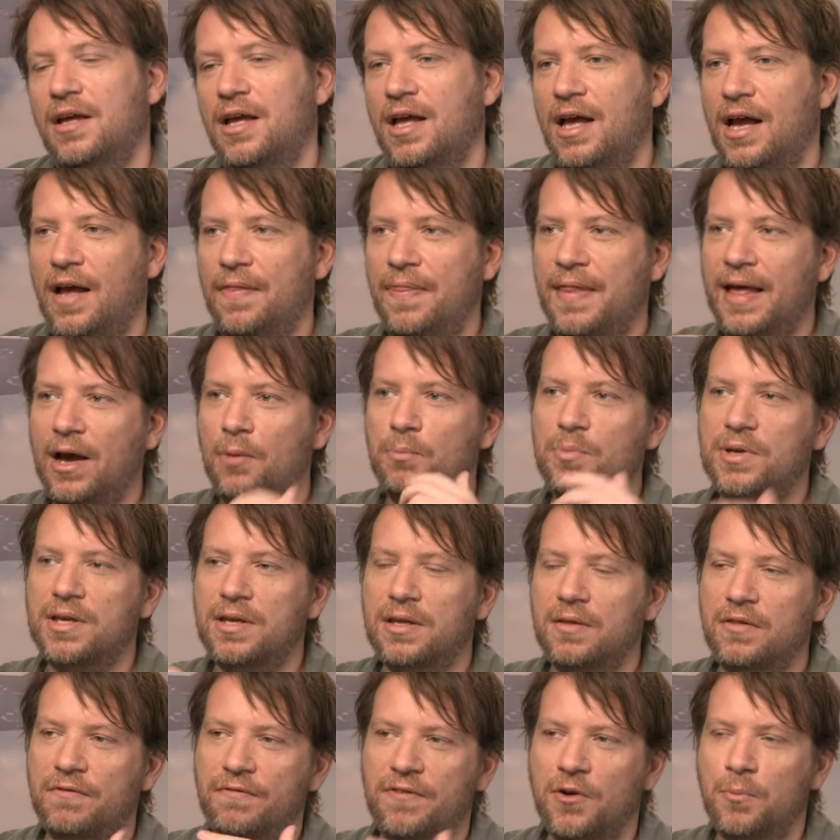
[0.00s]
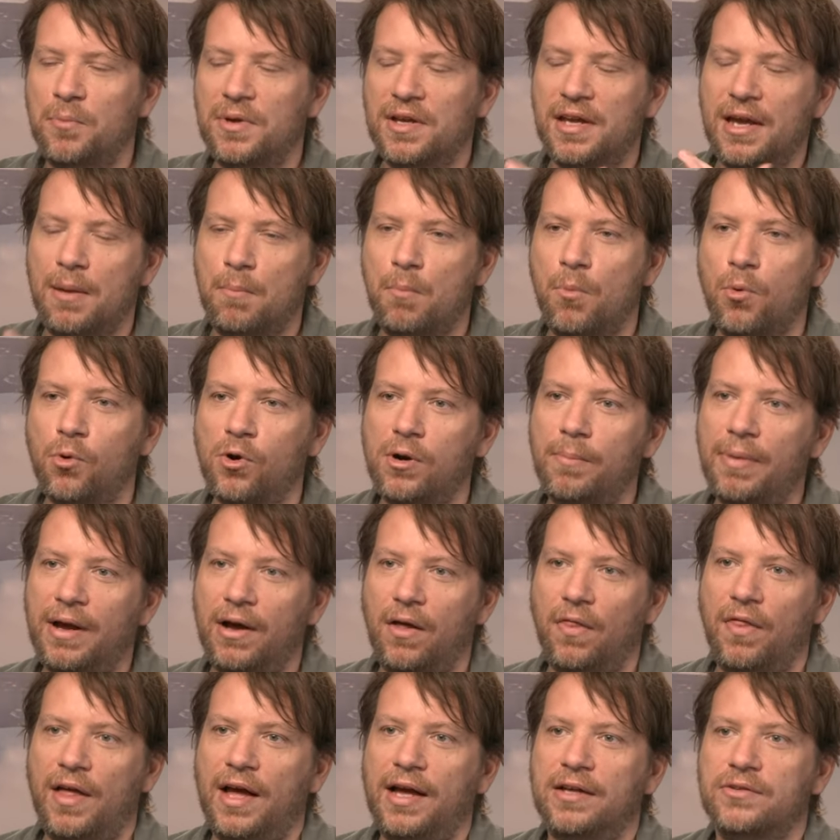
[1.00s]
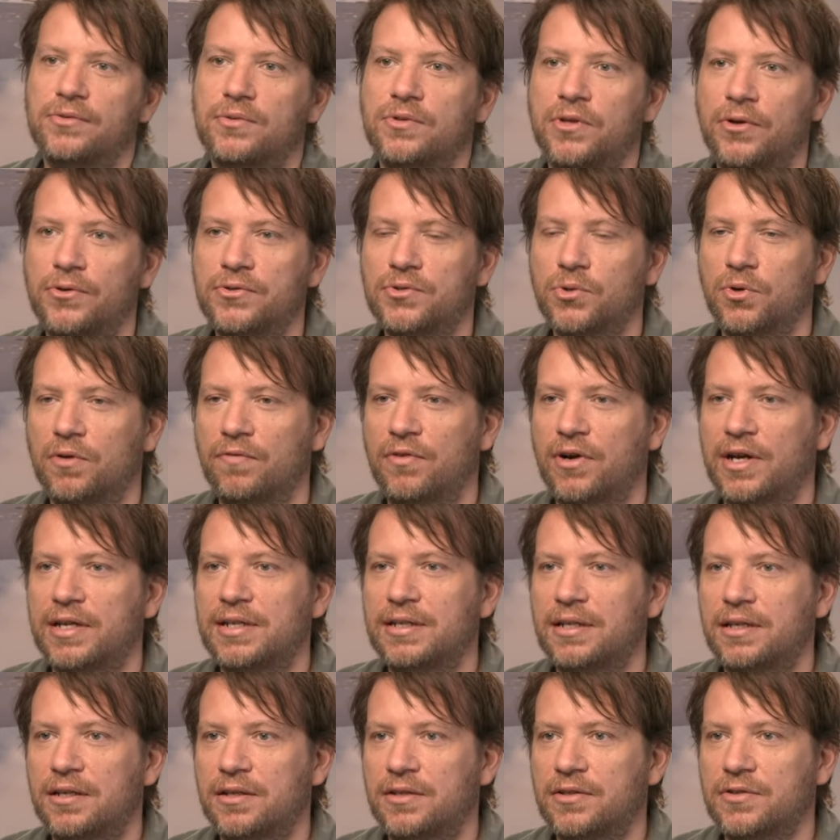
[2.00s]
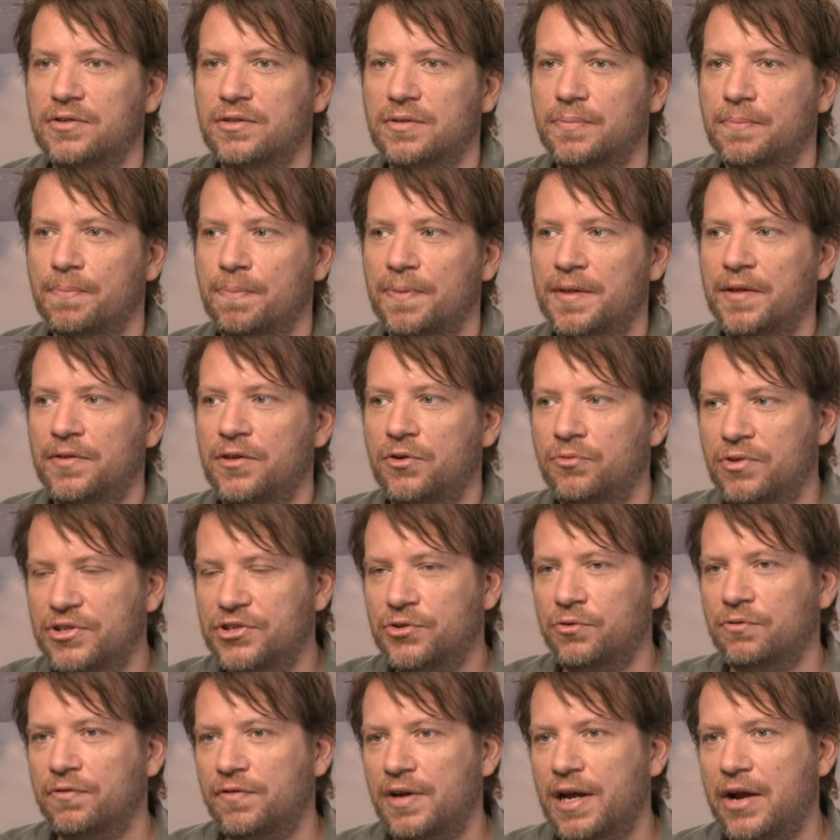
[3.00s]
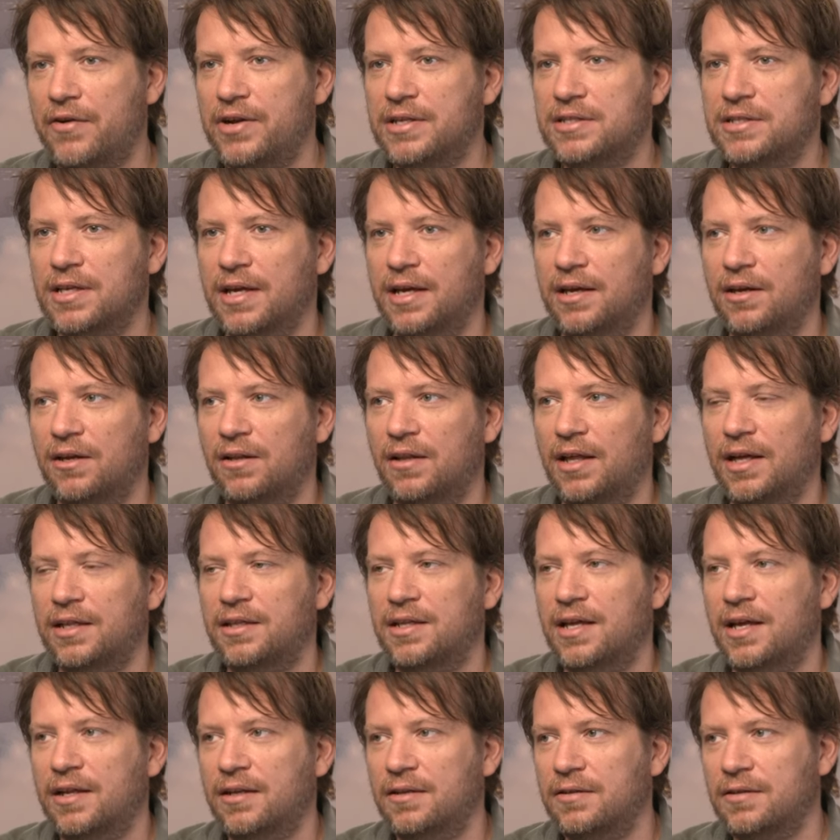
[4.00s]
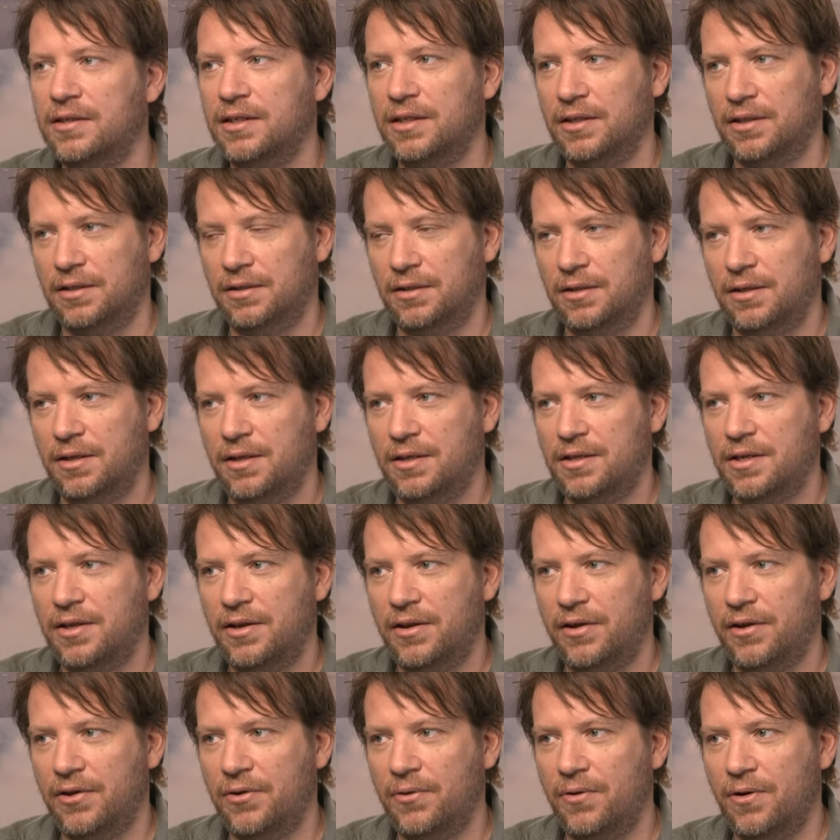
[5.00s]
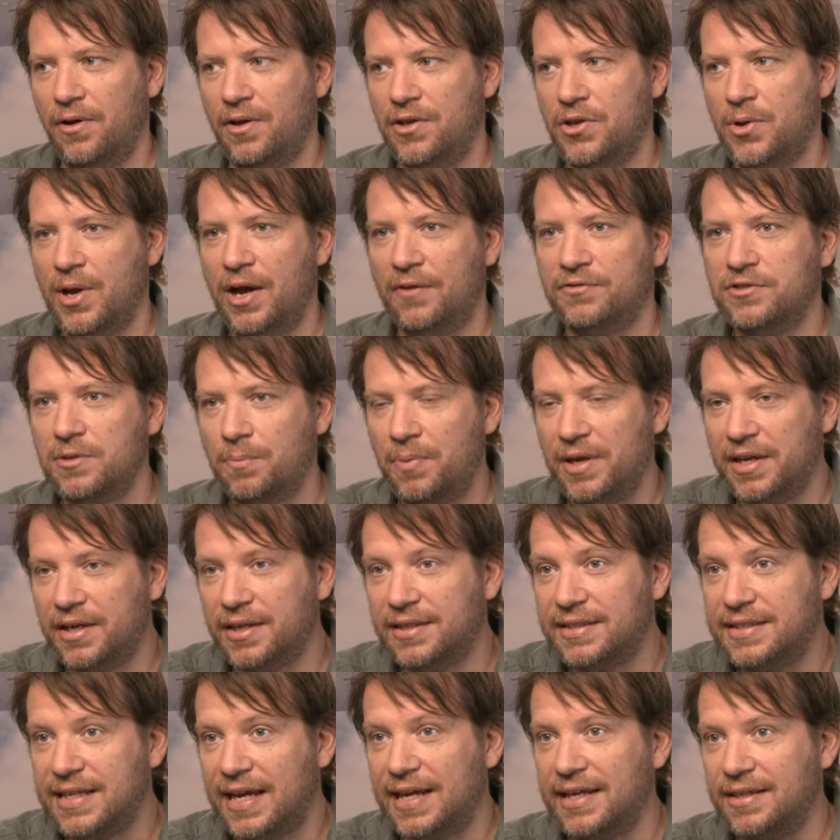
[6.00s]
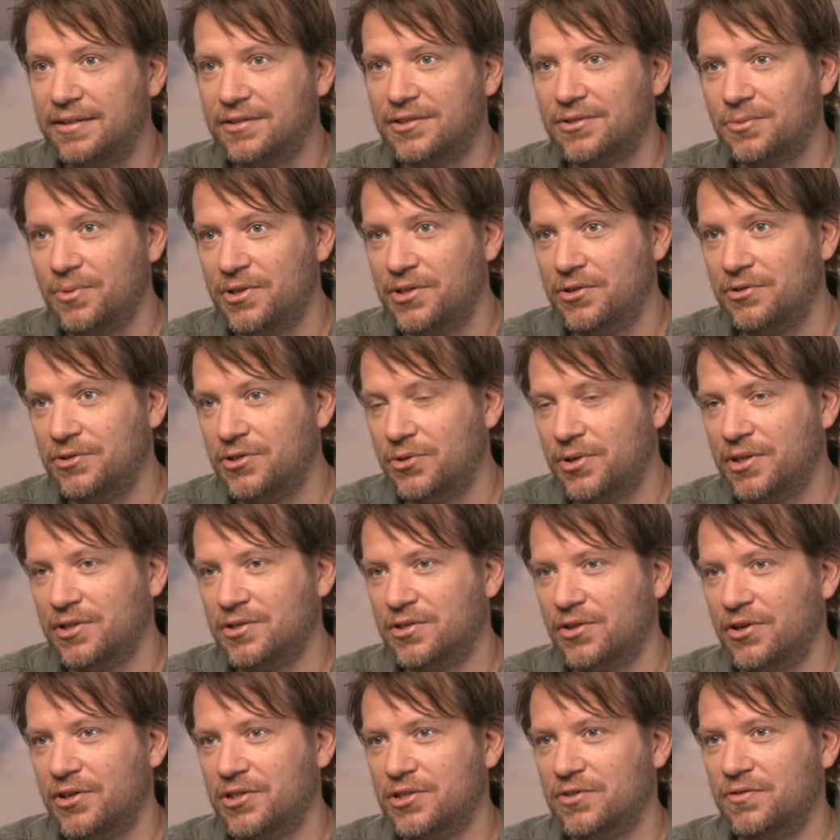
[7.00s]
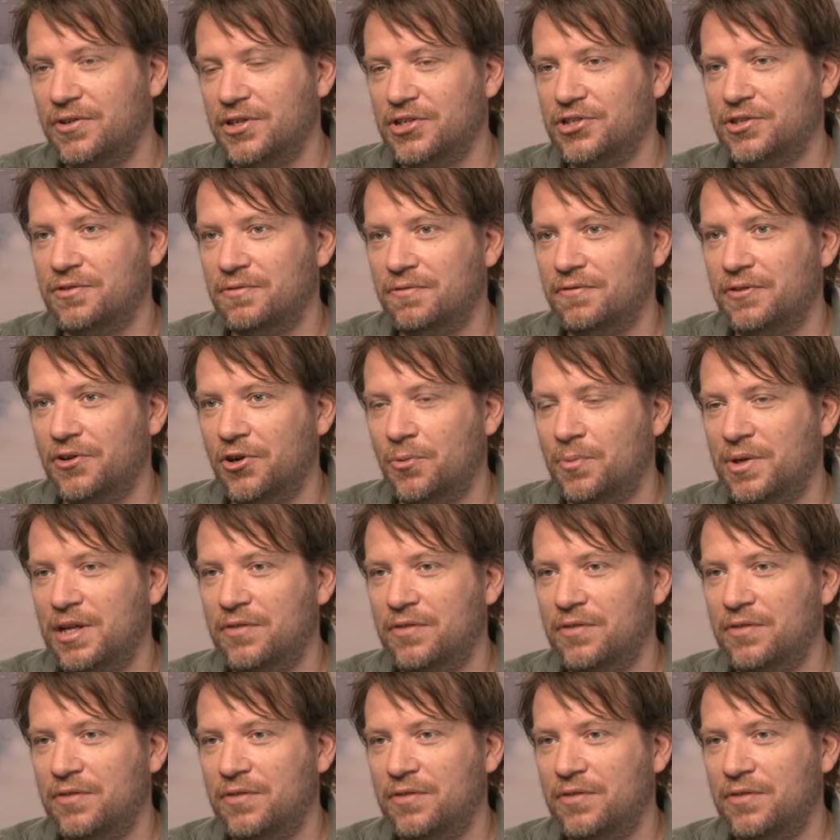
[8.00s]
And that the film became more about that, those sort of ideas, than the original fairy tale. And then, you know, you have to pick a date when you're doing a science fiction film.